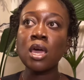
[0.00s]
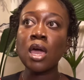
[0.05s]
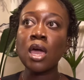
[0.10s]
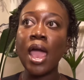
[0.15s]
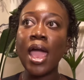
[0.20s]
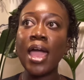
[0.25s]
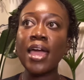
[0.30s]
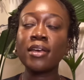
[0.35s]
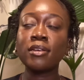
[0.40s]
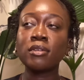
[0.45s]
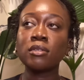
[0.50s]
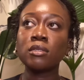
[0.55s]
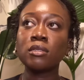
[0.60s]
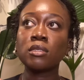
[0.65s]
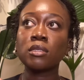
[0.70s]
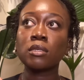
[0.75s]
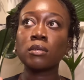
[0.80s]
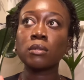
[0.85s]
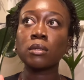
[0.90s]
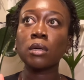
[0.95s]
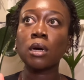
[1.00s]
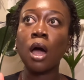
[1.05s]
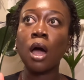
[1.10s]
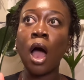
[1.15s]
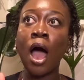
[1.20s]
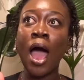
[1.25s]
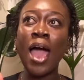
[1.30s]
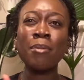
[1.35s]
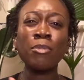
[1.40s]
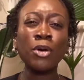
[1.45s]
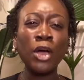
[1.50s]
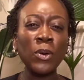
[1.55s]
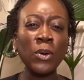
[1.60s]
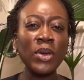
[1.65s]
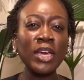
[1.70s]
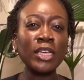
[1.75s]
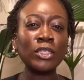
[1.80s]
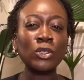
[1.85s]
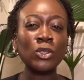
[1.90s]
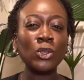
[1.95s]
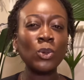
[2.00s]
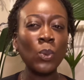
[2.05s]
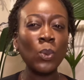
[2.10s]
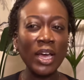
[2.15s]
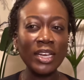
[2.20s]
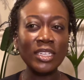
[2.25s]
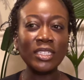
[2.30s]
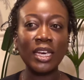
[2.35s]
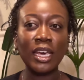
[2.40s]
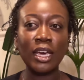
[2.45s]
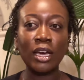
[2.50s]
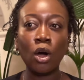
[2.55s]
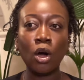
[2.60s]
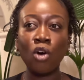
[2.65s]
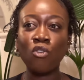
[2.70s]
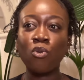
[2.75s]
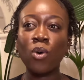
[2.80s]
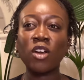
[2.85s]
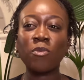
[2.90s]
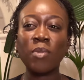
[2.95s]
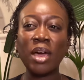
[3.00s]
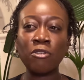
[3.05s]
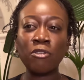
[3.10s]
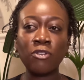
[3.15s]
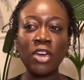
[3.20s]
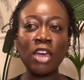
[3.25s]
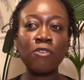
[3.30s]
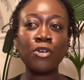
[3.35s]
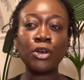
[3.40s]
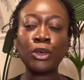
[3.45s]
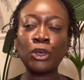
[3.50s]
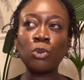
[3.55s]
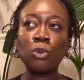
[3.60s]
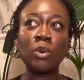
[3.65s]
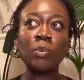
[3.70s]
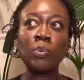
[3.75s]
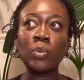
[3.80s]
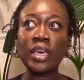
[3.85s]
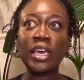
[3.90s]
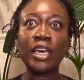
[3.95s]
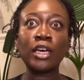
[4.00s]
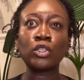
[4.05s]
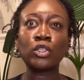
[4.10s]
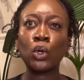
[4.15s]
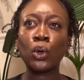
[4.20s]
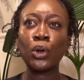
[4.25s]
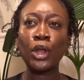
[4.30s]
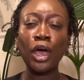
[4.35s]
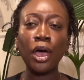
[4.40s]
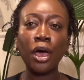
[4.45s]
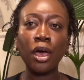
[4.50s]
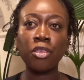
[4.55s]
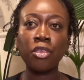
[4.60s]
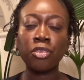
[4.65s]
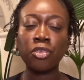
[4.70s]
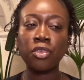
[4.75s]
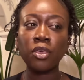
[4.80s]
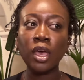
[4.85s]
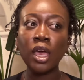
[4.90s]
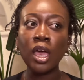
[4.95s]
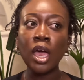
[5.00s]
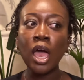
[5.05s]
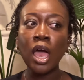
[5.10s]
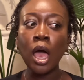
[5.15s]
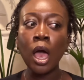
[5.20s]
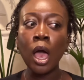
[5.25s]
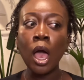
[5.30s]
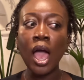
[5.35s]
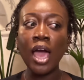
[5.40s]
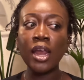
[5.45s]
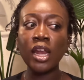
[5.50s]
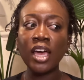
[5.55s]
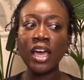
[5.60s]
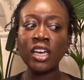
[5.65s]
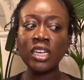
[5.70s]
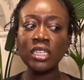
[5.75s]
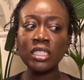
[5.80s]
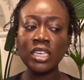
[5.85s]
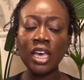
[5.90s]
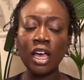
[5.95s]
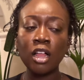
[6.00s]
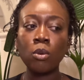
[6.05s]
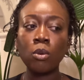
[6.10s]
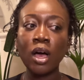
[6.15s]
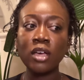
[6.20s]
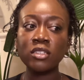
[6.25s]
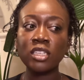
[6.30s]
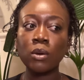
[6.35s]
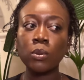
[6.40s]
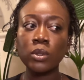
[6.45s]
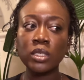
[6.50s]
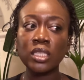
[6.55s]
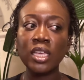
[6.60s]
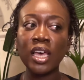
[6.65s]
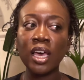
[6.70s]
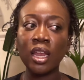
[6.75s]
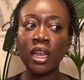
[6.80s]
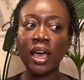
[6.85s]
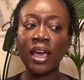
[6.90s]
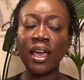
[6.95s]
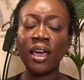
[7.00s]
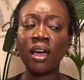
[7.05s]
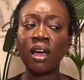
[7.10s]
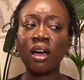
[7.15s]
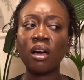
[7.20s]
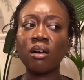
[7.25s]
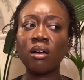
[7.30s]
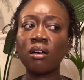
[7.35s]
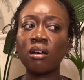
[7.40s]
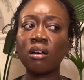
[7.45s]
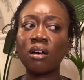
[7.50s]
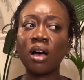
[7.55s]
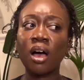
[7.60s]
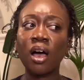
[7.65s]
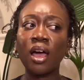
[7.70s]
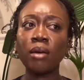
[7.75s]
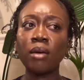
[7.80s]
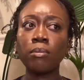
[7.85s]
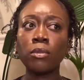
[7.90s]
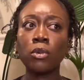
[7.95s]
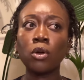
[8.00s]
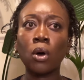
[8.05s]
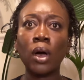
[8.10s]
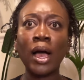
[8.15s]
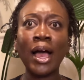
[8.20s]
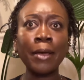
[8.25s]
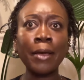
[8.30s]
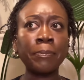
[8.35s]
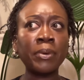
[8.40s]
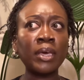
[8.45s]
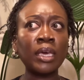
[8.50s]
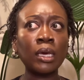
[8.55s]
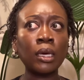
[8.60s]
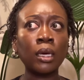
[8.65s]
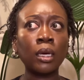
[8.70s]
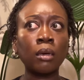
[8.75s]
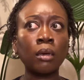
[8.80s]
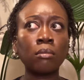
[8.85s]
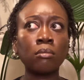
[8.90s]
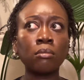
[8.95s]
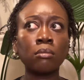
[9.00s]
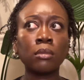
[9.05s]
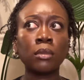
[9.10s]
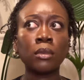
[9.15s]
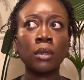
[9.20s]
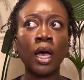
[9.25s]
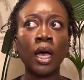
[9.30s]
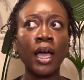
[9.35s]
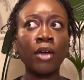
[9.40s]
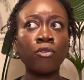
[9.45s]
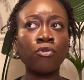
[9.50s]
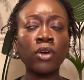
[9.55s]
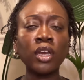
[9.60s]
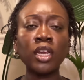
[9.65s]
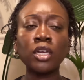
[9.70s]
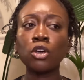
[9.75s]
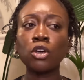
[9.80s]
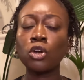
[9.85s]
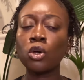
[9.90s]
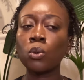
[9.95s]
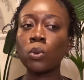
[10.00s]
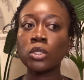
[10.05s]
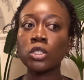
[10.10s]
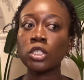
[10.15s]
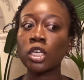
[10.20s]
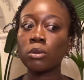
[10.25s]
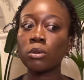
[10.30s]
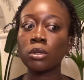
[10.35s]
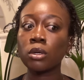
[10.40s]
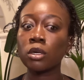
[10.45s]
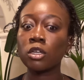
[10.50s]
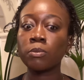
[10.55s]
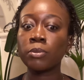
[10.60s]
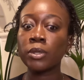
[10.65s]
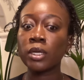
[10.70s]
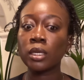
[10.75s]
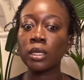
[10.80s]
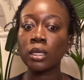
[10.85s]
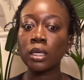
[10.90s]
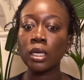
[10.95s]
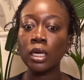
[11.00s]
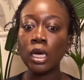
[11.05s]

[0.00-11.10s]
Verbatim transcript: and I'm going to the wedding of one of my favorite human beings on earth, and I could tell whilst I was there like I'm not happy. I really don't know what's going on, but